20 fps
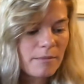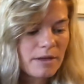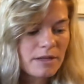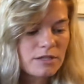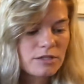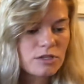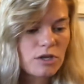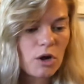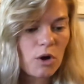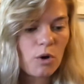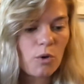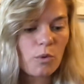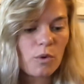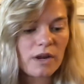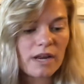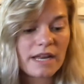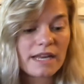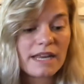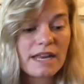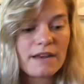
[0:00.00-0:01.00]
So
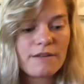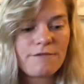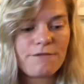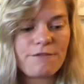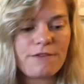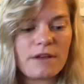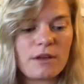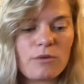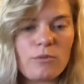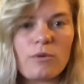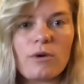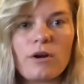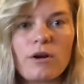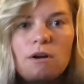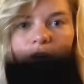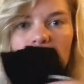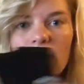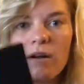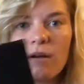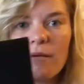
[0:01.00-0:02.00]
what I didn't fit
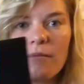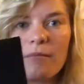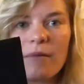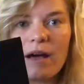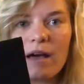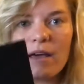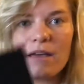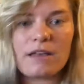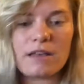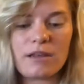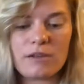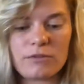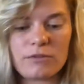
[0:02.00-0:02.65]
were my